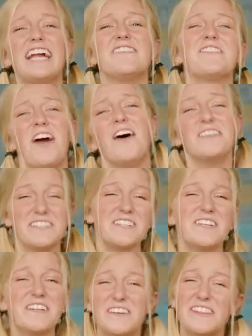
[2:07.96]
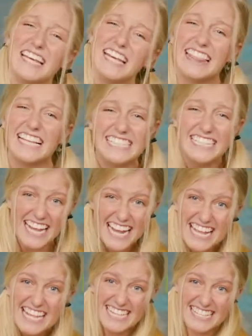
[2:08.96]
kind of coat do you think this
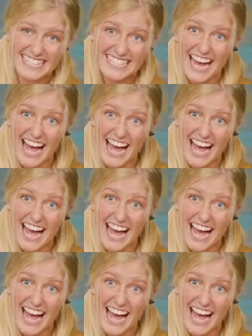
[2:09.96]
is?